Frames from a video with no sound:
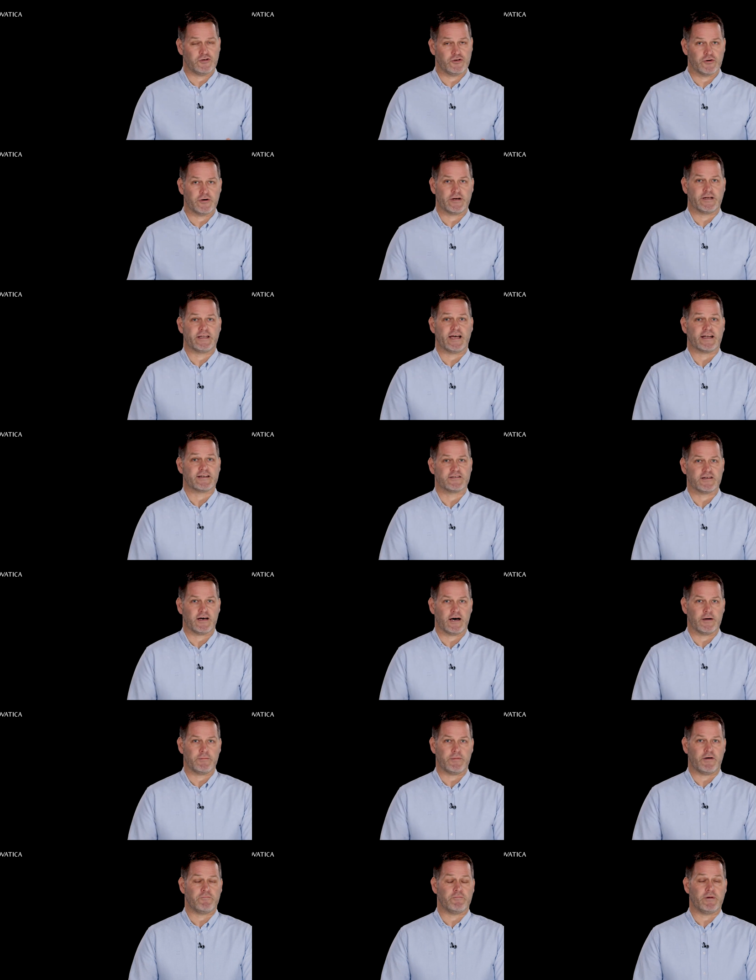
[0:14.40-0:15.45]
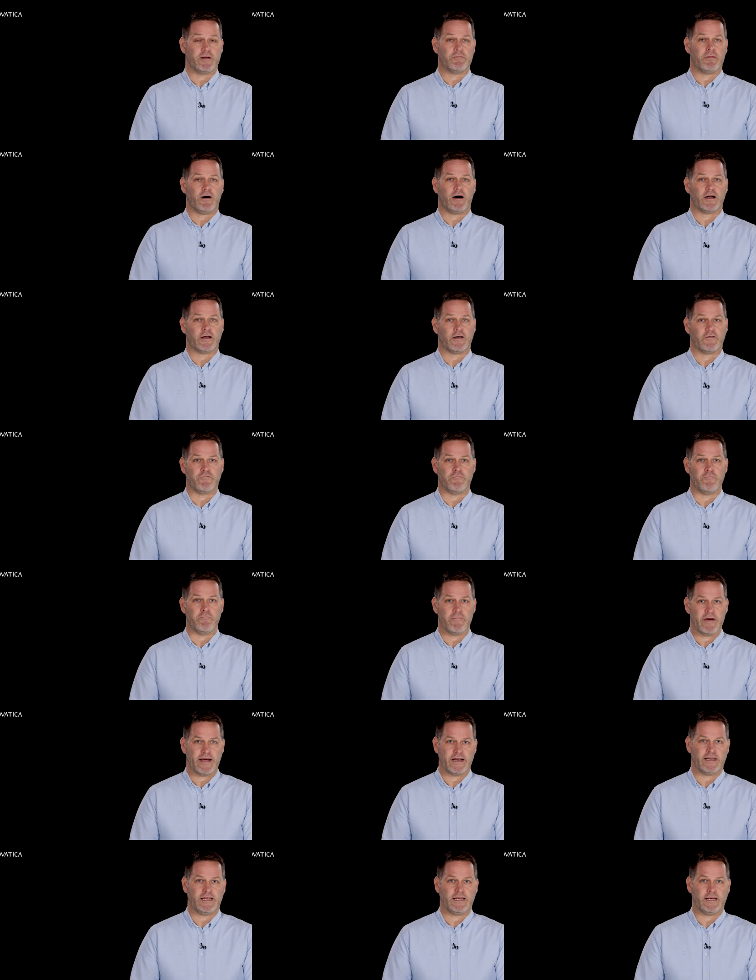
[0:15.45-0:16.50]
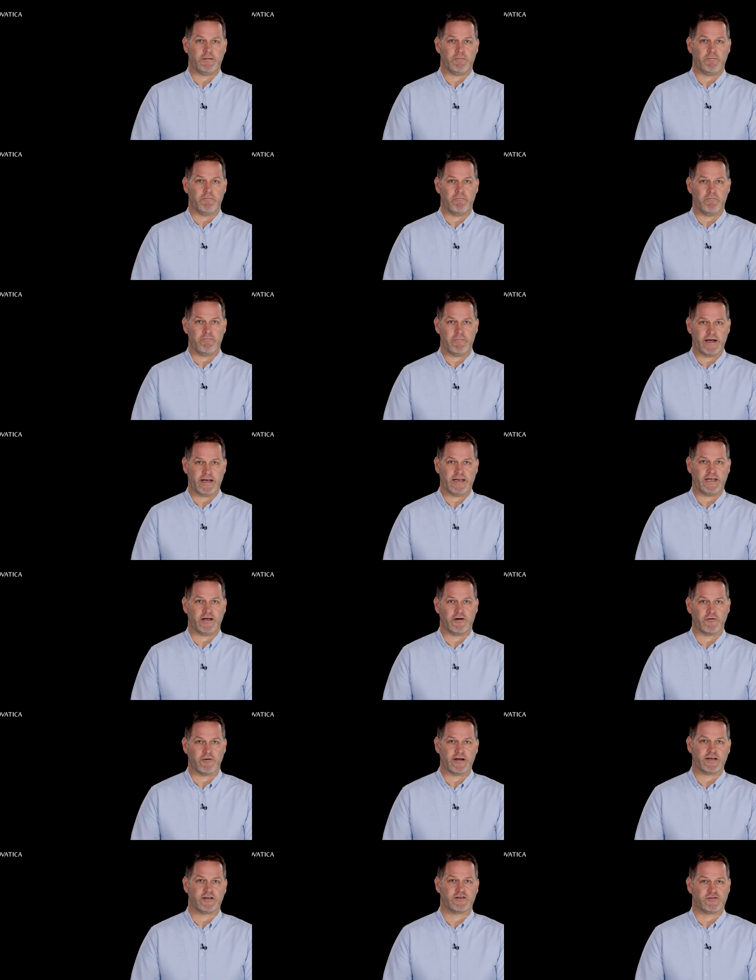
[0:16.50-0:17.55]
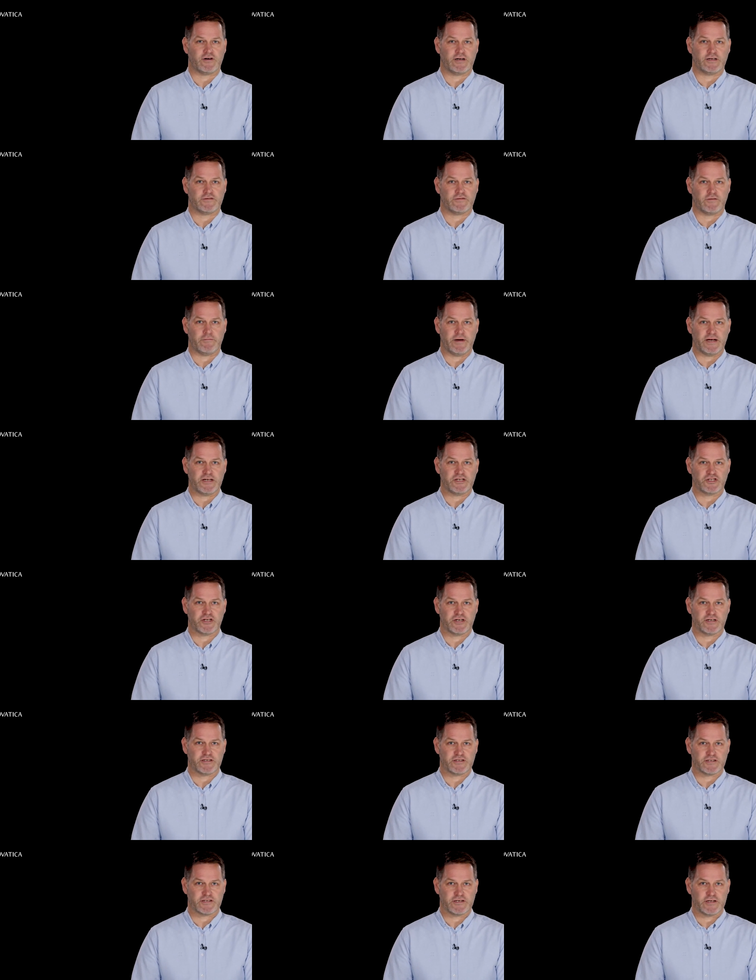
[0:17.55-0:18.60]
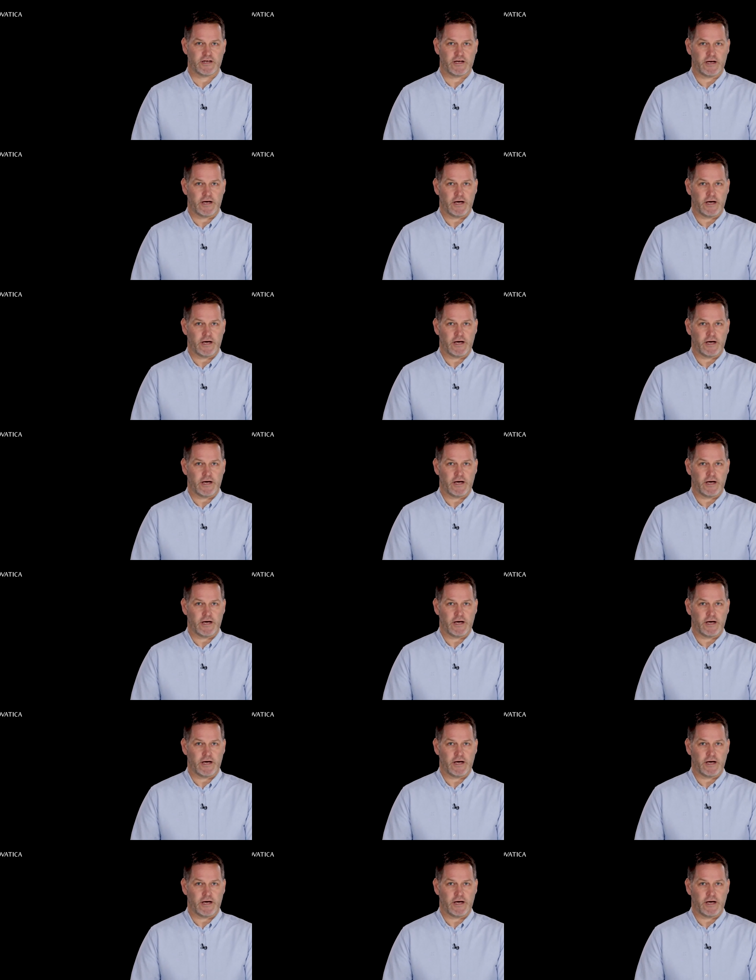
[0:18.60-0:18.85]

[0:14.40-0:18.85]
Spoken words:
During that time, I've been part of many, many great transformations.